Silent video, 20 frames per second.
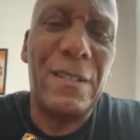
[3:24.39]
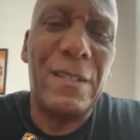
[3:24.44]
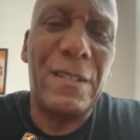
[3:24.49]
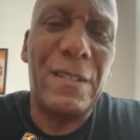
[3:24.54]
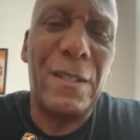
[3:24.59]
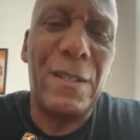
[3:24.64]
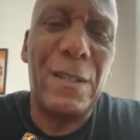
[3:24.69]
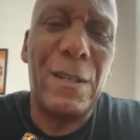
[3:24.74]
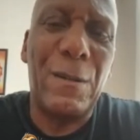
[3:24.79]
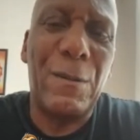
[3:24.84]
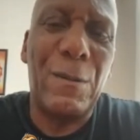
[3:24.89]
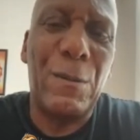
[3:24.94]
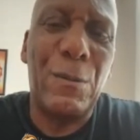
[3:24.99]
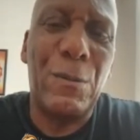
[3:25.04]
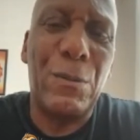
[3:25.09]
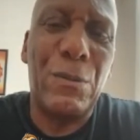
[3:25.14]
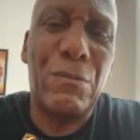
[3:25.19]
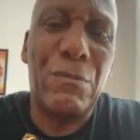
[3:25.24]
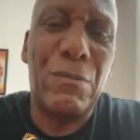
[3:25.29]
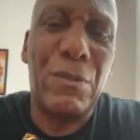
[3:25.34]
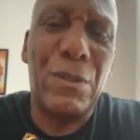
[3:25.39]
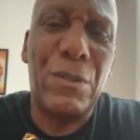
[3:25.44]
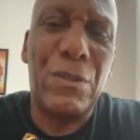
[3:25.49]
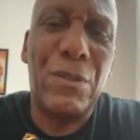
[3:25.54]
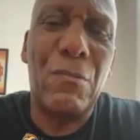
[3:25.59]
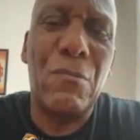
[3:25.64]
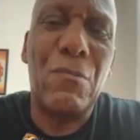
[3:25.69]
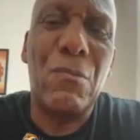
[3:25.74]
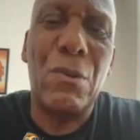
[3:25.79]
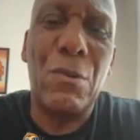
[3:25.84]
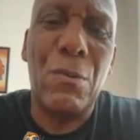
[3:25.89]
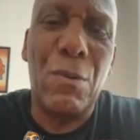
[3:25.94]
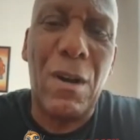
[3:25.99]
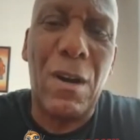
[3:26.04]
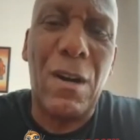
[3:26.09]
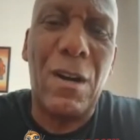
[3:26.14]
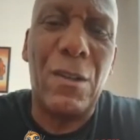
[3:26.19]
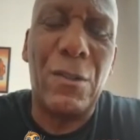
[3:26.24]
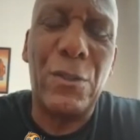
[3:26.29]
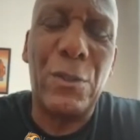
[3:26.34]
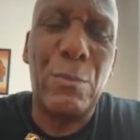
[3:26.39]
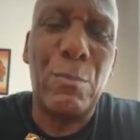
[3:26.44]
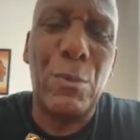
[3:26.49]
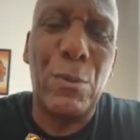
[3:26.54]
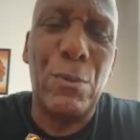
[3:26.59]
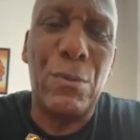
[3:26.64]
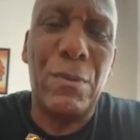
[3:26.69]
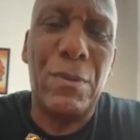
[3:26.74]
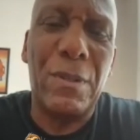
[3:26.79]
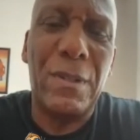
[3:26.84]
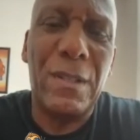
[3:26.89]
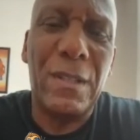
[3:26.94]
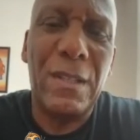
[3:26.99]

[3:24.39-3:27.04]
It was a real hard sport.